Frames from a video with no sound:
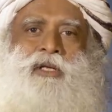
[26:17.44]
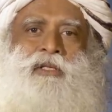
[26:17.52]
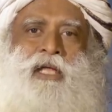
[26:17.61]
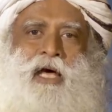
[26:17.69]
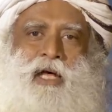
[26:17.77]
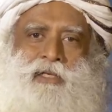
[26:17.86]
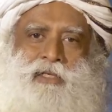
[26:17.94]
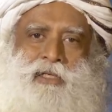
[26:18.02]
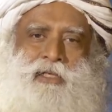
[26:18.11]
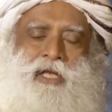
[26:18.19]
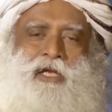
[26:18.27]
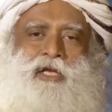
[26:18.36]
that
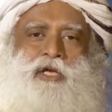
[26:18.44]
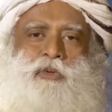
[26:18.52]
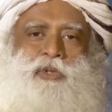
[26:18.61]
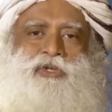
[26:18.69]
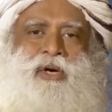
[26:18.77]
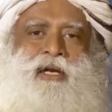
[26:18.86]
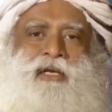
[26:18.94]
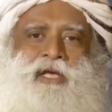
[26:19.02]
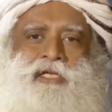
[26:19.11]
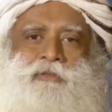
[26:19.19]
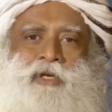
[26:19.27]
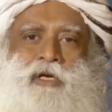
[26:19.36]
their individuality
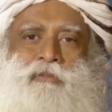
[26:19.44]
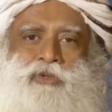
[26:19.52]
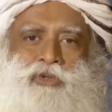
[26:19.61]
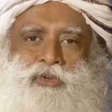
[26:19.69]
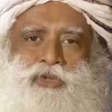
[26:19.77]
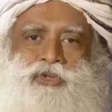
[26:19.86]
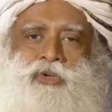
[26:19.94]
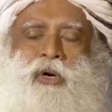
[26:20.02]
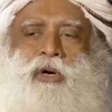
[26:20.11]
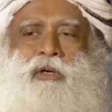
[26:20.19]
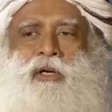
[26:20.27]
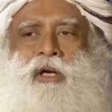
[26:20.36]
has become too
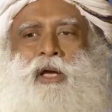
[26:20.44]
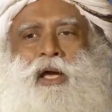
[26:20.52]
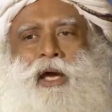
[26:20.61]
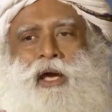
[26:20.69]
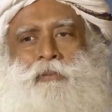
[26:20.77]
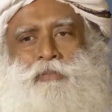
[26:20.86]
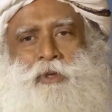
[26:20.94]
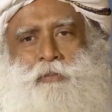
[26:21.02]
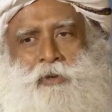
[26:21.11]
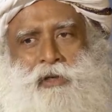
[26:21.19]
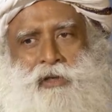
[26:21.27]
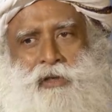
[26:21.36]
strong and
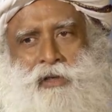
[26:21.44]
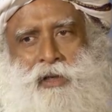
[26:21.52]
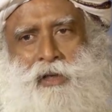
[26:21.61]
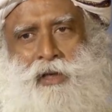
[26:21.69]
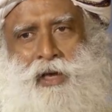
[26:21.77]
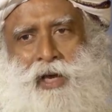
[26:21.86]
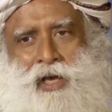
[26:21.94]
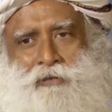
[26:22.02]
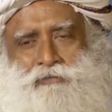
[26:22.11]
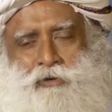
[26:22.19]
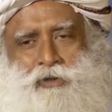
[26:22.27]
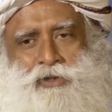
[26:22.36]
people
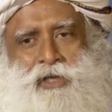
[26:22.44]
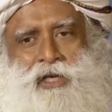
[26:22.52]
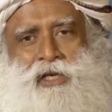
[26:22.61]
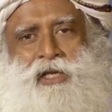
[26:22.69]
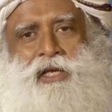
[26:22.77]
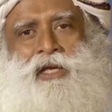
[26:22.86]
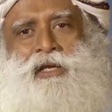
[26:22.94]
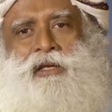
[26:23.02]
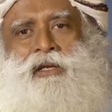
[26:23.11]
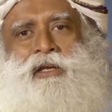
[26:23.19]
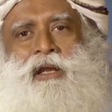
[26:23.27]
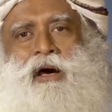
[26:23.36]

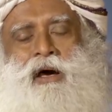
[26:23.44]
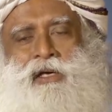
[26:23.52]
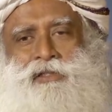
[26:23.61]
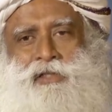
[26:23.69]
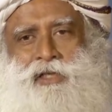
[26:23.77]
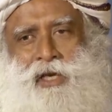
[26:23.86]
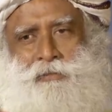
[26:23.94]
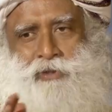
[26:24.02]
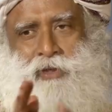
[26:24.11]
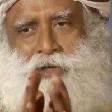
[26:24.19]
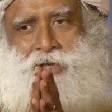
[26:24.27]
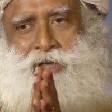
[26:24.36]
unfortunately largely, I'm
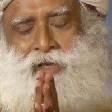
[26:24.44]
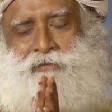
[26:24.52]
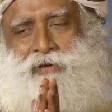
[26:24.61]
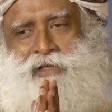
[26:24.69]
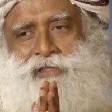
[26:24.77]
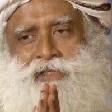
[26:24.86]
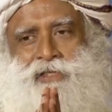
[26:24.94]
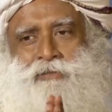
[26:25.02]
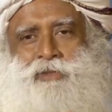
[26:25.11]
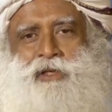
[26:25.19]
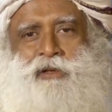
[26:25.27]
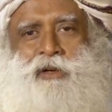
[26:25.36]
sorry if I say
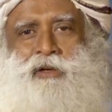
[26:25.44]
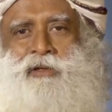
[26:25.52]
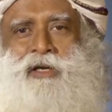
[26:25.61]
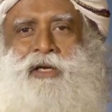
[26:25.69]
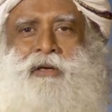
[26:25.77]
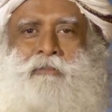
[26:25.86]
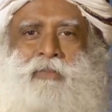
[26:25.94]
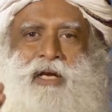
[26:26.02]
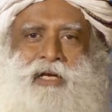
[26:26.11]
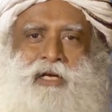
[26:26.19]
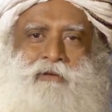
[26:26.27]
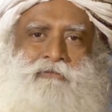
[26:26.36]
something wrong,
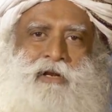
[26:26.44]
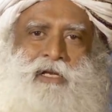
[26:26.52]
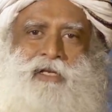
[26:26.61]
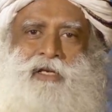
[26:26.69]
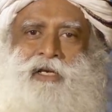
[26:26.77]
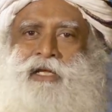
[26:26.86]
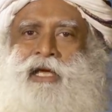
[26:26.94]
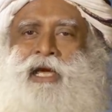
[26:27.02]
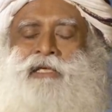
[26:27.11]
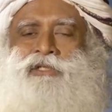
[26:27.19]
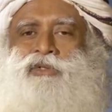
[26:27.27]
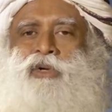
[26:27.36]
medical fraternity
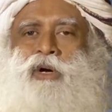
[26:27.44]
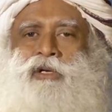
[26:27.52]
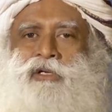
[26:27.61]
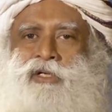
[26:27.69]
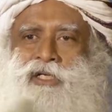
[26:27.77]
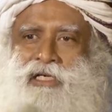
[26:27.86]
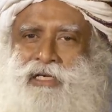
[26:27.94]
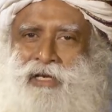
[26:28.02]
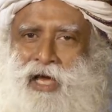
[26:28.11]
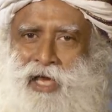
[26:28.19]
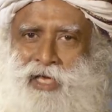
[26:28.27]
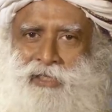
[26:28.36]
has not
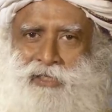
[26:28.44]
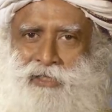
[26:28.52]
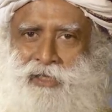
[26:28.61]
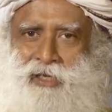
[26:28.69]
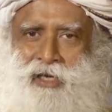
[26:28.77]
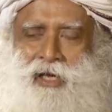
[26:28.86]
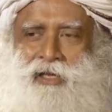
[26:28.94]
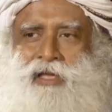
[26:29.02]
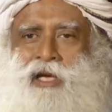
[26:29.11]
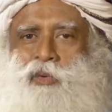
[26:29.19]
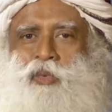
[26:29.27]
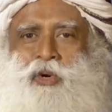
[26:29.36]
recognized
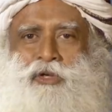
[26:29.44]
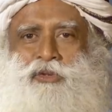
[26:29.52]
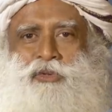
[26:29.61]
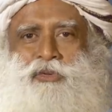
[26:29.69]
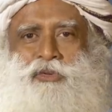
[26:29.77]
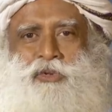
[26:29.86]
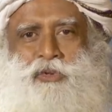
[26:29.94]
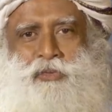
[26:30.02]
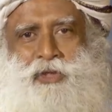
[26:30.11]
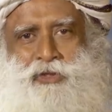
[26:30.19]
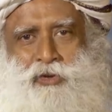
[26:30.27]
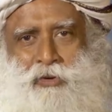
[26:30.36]
that what you do
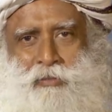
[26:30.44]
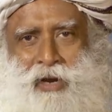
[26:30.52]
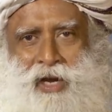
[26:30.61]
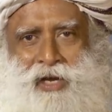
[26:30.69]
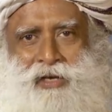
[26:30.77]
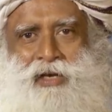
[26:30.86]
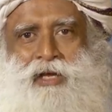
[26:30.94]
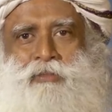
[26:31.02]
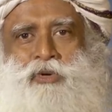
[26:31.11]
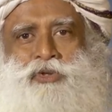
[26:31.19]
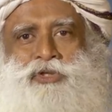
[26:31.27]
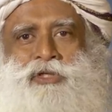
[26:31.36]
with your mind and
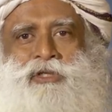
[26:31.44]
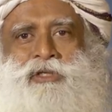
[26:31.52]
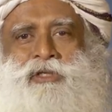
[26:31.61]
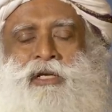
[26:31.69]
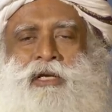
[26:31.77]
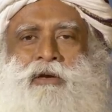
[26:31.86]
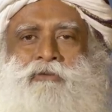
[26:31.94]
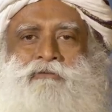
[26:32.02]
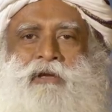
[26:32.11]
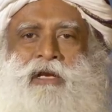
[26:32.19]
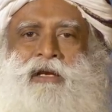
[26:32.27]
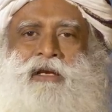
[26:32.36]
emotion
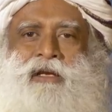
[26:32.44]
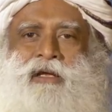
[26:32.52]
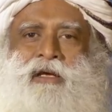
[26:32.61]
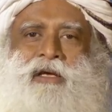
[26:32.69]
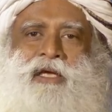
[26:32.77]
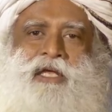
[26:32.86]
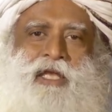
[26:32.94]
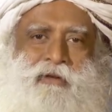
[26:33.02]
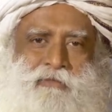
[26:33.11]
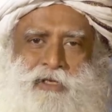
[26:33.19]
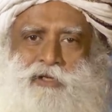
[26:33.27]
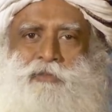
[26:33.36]
will
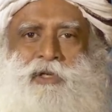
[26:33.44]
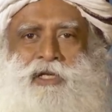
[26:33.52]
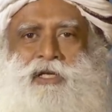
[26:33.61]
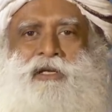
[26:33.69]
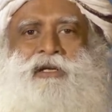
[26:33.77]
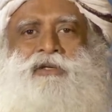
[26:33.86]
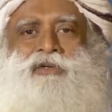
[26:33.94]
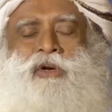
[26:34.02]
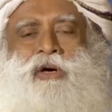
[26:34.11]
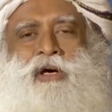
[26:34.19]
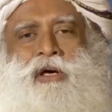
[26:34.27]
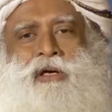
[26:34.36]
inevitably
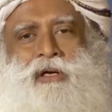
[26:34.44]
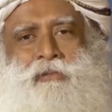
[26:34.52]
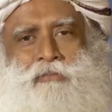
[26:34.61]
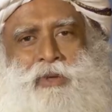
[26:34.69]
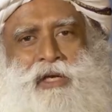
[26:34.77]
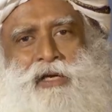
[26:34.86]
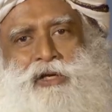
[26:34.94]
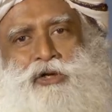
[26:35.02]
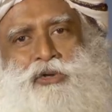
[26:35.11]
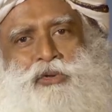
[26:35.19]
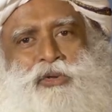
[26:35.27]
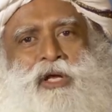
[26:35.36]
draw… build a
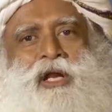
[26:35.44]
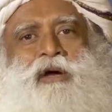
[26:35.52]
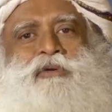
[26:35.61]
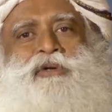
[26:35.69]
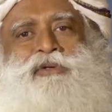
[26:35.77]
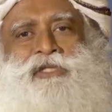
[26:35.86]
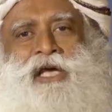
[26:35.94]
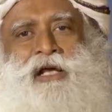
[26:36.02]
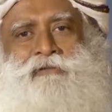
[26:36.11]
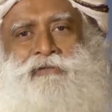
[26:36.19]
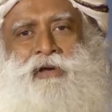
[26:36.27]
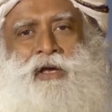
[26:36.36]
cocoon around
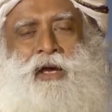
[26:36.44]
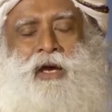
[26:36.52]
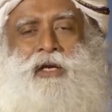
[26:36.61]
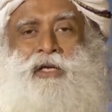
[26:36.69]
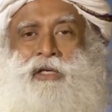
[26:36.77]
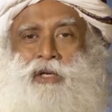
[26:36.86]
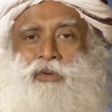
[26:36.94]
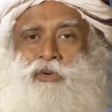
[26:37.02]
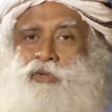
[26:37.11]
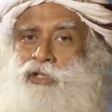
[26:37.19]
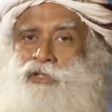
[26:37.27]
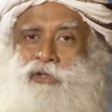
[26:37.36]
yourself and a
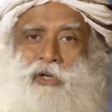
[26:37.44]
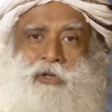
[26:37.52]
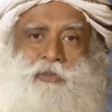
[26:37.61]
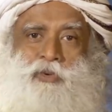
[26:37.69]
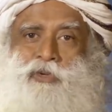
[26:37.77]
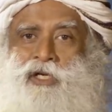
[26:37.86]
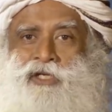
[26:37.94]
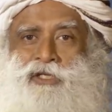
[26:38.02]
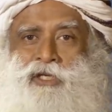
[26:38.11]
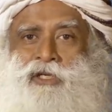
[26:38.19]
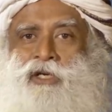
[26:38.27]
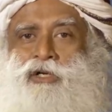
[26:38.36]
cocoon is not a
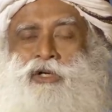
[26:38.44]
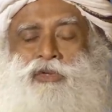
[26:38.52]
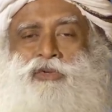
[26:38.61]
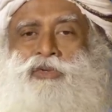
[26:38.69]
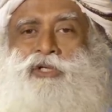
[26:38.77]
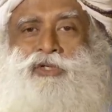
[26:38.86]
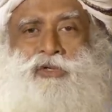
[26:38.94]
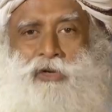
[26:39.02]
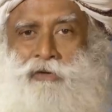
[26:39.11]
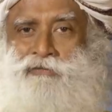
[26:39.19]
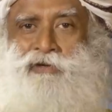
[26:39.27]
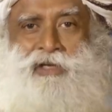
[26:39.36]
protection, a cocoon is a
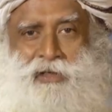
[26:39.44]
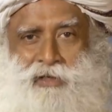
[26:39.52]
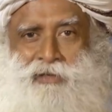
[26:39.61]
coffin.